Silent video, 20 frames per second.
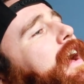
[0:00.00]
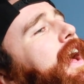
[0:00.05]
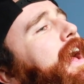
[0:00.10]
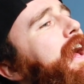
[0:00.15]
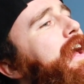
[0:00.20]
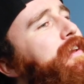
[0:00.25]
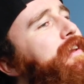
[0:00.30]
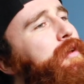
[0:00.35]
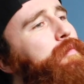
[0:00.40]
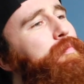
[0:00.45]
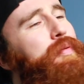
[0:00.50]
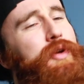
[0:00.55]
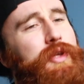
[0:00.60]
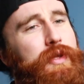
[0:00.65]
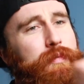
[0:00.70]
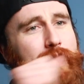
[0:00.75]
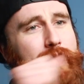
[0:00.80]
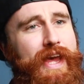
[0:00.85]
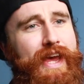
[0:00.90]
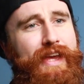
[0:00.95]
and you put
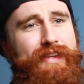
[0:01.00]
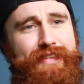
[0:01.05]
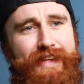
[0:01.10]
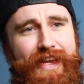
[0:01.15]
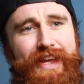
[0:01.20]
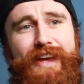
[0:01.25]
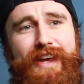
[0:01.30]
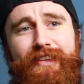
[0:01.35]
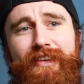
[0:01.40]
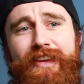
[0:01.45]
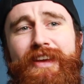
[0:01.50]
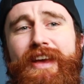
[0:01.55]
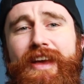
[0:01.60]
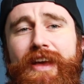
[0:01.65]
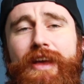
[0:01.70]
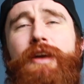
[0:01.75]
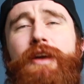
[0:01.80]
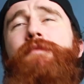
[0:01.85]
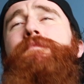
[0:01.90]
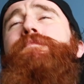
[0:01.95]
your bags down,
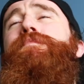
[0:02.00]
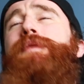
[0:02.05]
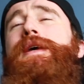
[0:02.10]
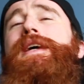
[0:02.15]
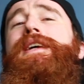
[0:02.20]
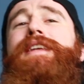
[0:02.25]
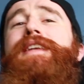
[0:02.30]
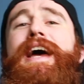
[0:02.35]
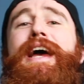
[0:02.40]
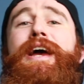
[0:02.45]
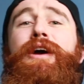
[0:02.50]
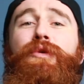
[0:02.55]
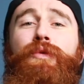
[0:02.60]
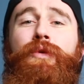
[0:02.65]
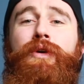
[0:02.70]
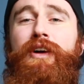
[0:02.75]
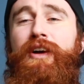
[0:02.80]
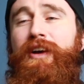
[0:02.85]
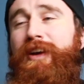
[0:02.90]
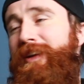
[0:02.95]
big day at
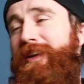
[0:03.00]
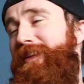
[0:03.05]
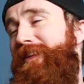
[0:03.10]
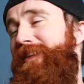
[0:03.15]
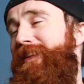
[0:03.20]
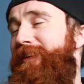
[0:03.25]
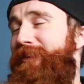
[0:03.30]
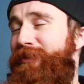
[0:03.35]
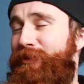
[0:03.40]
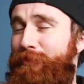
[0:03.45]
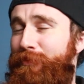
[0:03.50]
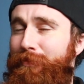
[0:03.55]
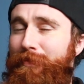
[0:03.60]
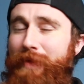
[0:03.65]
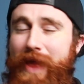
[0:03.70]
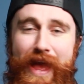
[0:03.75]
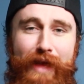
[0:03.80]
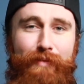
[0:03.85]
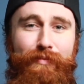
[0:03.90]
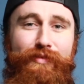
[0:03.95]
work, you're
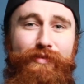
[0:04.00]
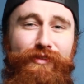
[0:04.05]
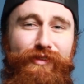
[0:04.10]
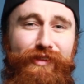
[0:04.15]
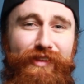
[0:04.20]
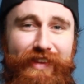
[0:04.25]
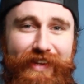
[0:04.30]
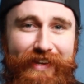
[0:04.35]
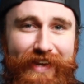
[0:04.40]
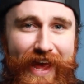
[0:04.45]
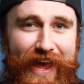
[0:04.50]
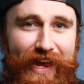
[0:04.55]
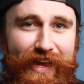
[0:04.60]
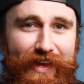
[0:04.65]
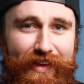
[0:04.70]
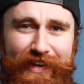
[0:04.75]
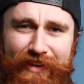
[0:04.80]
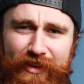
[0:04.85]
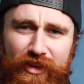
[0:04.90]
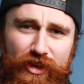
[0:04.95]
absolutely
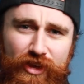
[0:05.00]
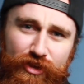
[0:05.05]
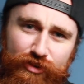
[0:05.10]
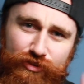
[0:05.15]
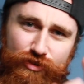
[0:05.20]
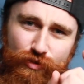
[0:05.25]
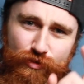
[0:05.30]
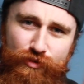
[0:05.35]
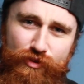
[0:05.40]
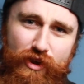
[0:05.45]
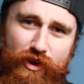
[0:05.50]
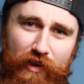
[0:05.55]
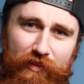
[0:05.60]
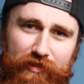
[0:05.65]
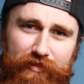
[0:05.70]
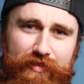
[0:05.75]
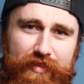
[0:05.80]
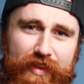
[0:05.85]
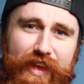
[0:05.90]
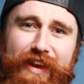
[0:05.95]
knackered, do
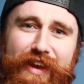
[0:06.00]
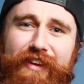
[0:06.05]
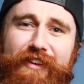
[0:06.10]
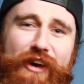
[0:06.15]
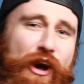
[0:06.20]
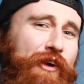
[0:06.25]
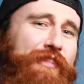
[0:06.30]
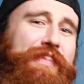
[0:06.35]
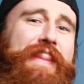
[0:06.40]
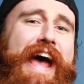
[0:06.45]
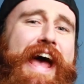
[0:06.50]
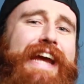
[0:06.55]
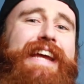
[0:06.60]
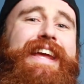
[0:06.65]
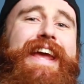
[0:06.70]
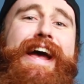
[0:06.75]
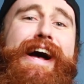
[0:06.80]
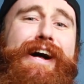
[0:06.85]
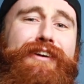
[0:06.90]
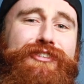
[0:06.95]
not sit on that
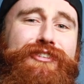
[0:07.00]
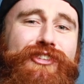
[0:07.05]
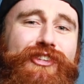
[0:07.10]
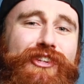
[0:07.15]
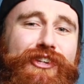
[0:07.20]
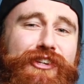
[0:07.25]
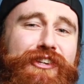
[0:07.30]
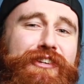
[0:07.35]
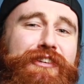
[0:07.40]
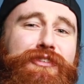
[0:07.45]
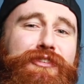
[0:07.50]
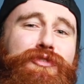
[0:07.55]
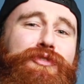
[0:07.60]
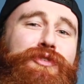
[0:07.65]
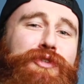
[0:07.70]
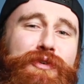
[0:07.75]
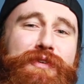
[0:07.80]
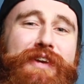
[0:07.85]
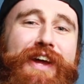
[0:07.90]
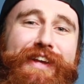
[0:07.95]
couch.
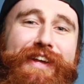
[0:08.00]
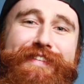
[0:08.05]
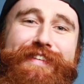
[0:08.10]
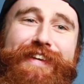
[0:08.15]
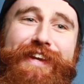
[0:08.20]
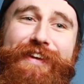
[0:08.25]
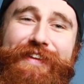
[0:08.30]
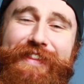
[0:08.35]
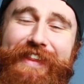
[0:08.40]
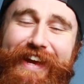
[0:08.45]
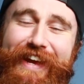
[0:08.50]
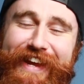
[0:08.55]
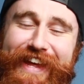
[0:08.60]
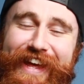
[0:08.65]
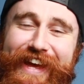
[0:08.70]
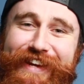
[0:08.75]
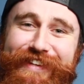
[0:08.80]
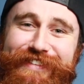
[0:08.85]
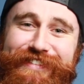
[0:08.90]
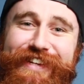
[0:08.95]
Do not sit on that
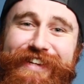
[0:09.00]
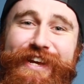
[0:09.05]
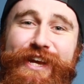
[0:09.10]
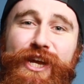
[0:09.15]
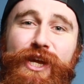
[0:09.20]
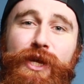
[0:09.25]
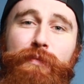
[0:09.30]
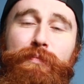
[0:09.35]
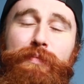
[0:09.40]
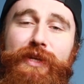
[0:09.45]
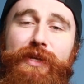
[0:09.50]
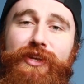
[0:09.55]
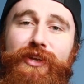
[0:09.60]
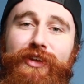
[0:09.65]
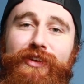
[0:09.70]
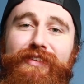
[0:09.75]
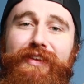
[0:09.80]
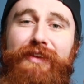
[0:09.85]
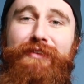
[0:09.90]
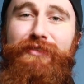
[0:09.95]
couch,
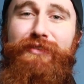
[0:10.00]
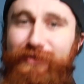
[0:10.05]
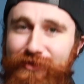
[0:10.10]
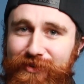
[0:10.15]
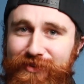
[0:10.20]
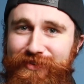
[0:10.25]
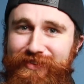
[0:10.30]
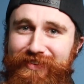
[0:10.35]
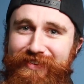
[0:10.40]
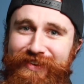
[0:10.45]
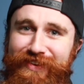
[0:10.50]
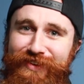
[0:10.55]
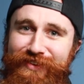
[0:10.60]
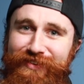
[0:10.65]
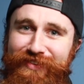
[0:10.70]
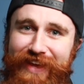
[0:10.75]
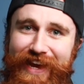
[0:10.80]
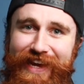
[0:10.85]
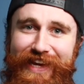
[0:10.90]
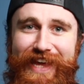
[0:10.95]
because as soon as you sit
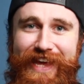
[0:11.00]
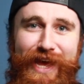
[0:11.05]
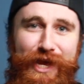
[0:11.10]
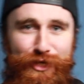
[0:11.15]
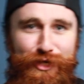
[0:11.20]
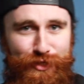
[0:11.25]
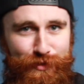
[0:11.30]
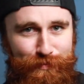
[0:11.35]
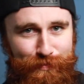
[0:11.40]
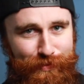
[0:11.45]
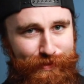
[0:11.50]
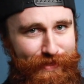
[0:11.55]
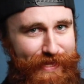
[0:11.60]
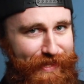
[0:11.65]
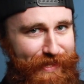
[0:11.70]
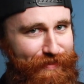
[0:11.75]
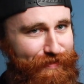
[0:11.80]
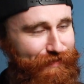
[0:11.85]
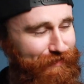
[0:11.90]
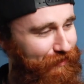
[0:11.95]
on that couch, you pull
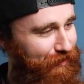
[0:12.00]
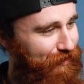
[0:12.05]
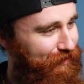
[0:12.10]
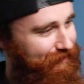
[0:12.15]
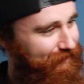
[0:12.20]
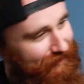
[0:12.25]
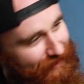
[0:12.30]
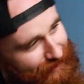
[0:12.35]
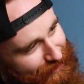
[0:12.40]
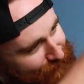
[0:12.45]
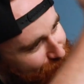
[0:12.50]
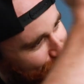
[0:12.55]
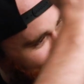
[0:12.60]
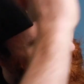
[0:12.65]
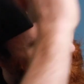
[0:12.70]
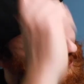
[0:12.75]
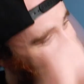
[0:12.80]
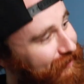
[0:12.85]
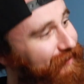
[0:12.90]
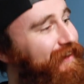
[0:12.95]
out the phone and start
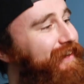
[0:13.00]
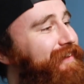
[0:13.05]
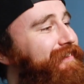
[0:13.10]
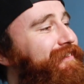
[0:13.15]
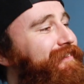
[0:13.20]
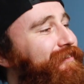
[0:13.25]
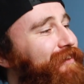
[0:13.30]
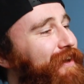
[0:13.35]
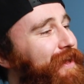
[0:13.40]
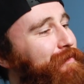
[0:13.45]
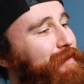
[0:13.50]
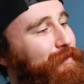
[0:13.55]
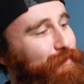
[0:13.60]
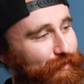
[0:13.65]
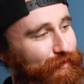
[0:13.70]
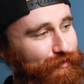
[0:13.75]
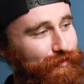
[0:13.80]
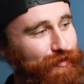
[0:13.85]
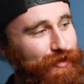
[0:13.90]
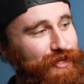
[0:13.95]
scrolling on Instagram, and
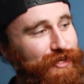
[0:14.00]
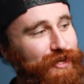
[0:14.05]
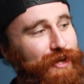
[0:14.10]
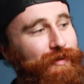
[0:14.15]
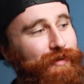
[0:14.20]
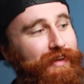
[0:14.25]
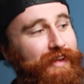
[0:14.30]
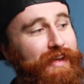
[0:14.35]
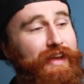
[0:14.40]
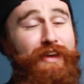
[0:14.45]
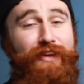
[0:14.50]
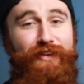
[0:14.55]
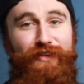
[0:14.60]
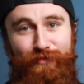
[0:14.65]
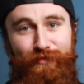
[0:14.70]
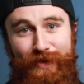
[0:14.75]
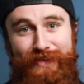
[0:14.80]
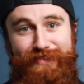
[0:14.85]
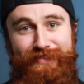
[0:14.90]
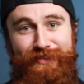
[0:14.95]
before you know it,
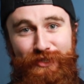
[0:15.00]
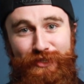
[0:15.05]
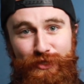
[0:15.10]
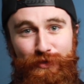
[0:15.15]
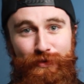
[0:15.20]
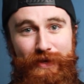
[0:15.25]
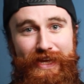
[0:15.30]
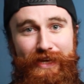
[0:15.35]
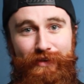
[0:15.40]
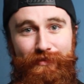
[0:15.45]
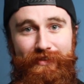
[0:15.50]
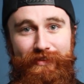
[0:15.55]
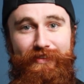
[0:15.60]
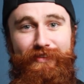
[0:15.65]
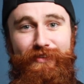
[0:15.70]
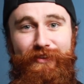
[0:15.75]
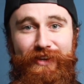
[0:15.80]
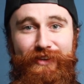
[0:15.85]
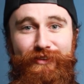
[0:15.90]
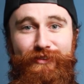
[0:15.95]
you've wasted 2
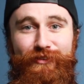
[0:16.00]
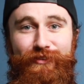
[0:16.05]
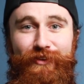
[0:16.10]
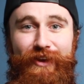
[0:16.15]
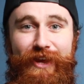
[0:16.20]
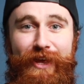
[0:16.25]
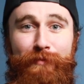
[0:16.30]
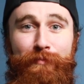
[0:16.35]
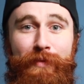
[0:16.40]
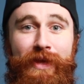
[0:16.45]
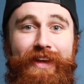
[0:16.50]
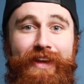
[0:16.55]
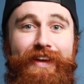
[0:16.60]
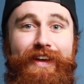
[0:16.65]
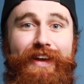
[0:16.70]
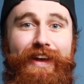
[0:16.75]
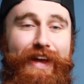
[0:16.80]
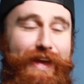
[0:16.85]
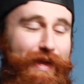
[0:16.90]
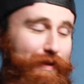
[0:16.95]
hours on Instagram
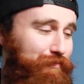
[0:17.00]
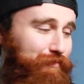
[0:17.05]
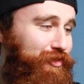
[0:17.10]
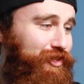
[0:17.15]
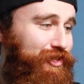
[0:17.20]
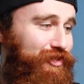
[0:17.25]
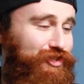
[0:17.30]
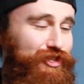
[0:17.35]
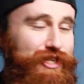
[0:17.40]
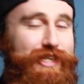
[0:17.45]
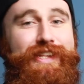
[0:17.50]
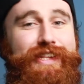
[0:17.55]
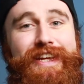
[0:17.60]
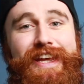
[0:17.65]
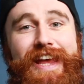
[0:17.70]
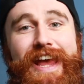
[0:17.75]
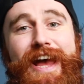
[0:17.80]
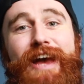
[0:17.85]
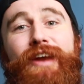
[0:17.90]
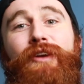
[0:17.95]
just
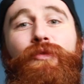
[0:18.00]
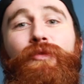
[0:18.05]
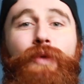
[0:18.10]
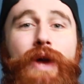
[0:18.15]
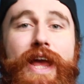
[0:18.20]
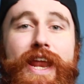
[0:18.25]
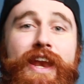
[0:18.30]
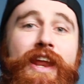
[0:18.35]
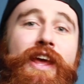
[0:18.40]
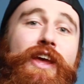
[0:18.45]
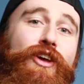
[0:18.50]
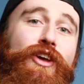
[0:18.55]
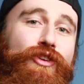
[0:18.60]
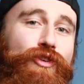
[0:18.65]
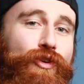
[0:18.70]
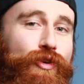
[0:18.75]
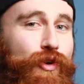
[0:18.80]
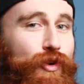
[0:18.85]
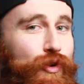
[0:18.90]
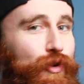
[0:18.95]
chilling out when
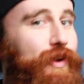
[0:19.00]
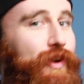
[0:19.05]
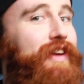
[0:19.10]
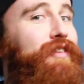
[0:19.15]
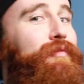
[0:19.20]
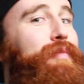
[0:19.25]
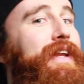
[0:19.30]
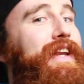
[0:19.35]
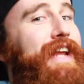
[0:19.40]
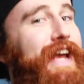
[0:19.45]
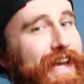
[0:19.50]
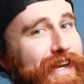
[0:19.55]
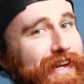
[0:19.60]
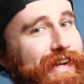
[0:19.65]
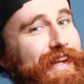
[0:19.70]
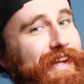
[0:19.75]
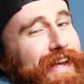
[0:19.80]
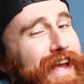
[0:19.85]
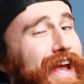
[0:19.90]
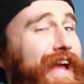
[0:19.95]
you could have been
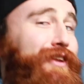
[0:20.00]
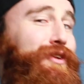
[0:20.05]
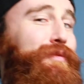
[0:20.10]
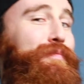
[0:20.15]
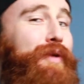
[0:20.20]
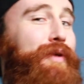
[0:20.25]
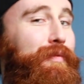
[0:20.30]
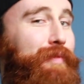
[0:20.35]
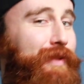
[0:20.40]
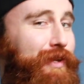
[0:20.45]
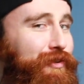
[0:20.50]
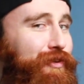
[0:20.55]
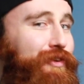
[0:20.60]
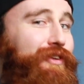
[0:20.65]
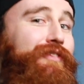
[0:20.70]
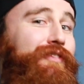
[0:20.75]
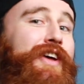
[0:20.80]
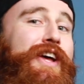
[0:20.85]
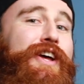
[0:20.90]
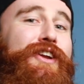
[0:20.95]
editing, and you probably could
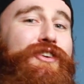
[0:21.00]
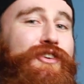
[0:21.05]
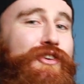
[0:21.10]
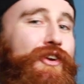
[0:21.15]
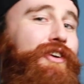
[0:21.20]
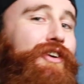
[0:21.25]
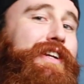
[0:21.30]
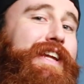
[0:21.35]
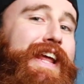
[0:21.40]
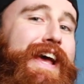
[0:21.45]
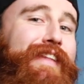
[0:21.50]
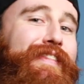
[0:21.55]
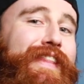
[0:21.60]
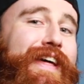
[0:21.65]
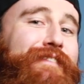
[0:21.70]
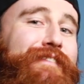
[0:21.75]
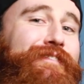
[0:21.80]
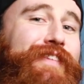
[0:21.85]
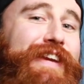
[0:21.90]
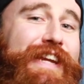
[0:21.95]
have knocked out that